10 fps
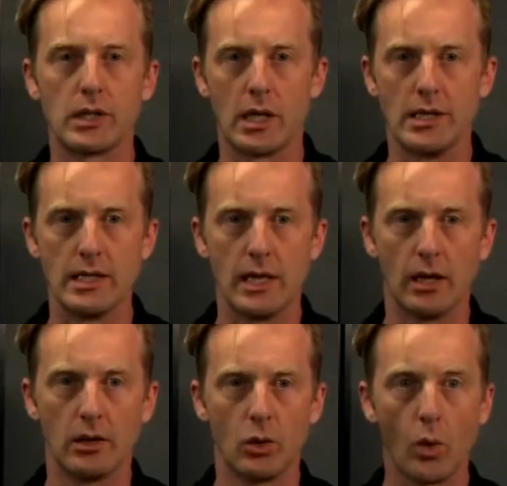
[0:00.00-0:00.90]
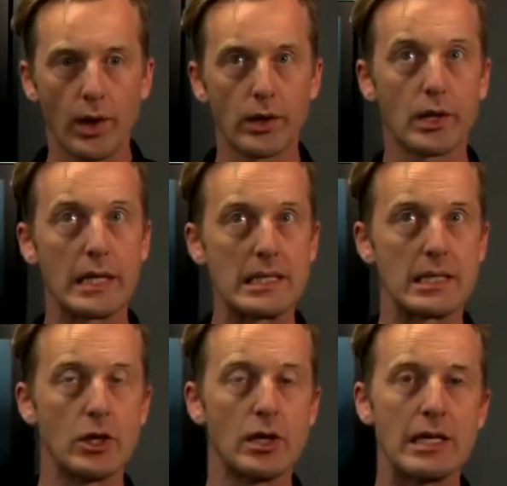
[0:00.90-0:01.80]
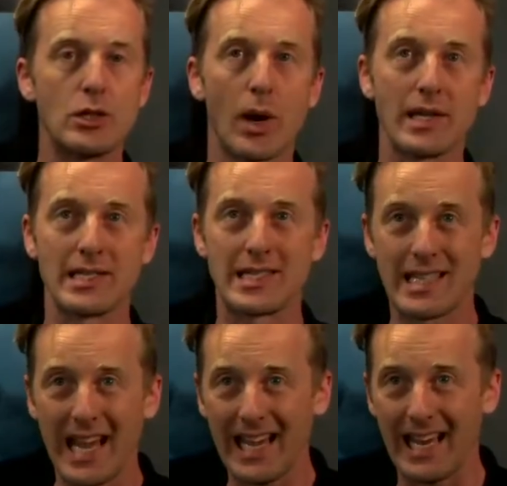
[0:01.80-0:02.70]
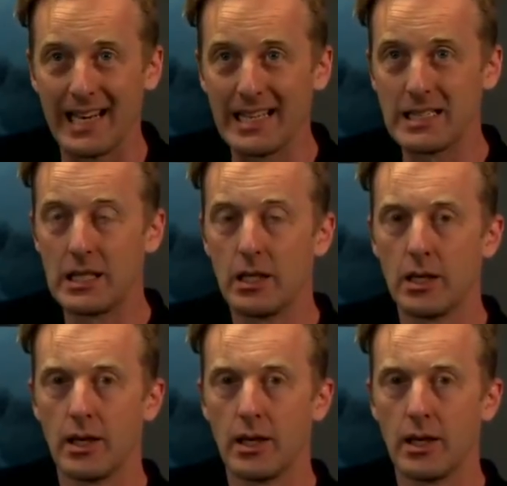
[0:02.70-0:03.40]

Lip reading: this idea? What are the things that you need to understand?